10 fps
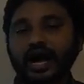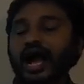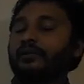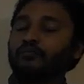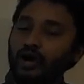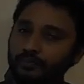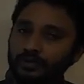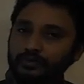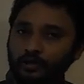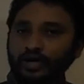I'm
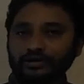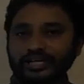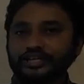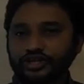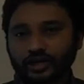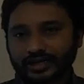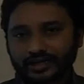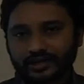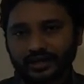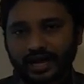Mohammad Mohiuddin
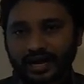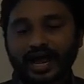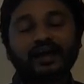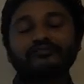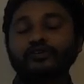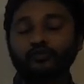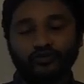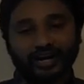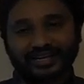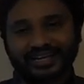Johnny and I have been
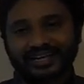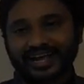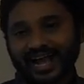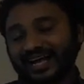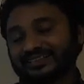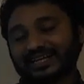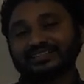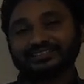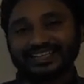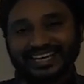working as a
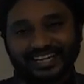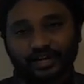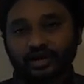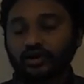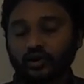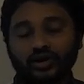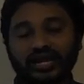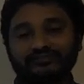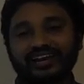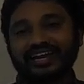senior
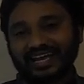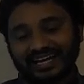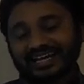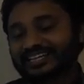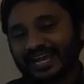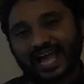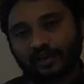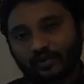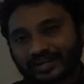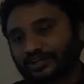O-level English
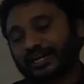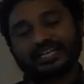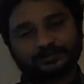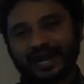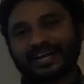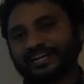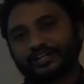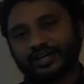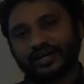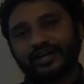language class
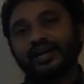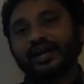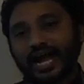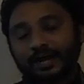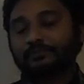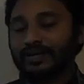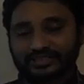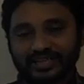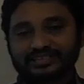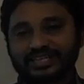practitioner at
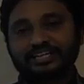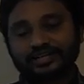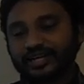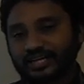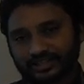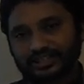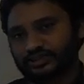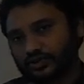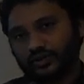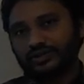Presidency International
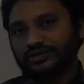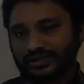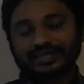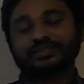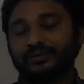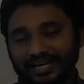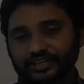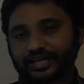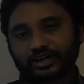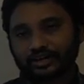School, that's a
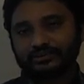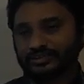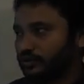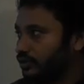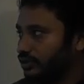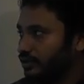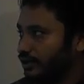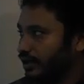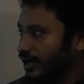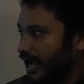British curriculum school,
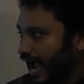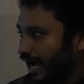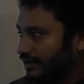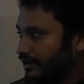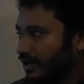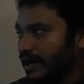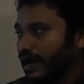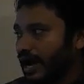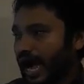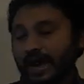and
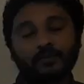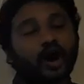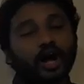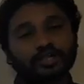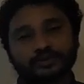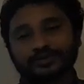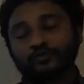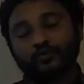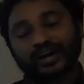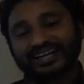I've also
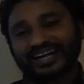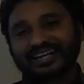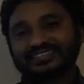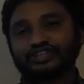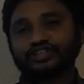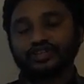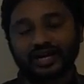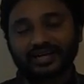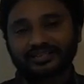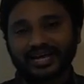been working as a
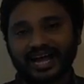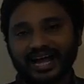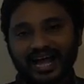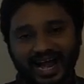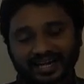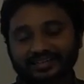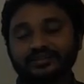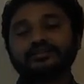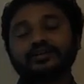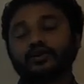judge
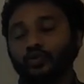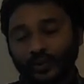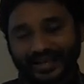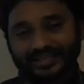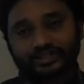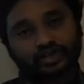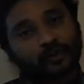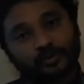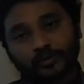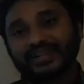at the Queen's
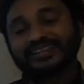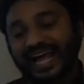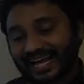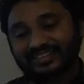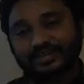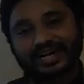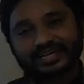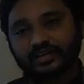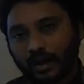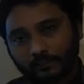Commonwealth Essay
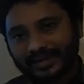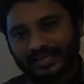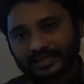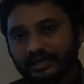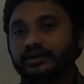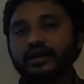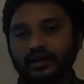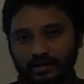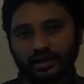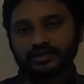Writing Competition,
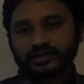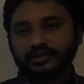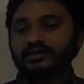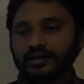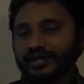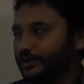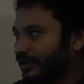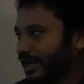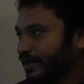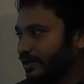London,
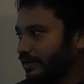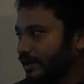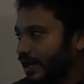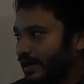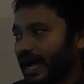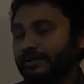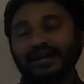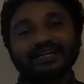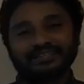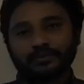UK. And I am an
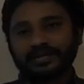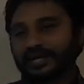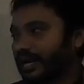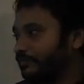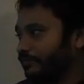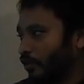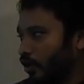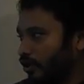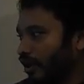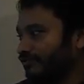examiner at
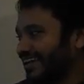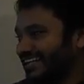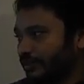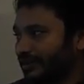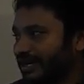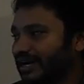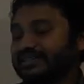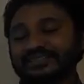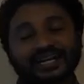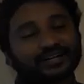Board of Intermediate
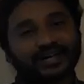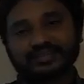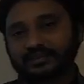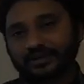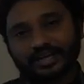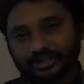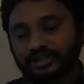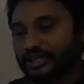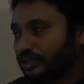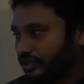and Secondary
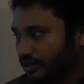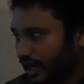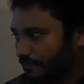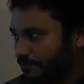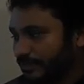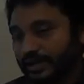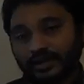Examination, Chattogram.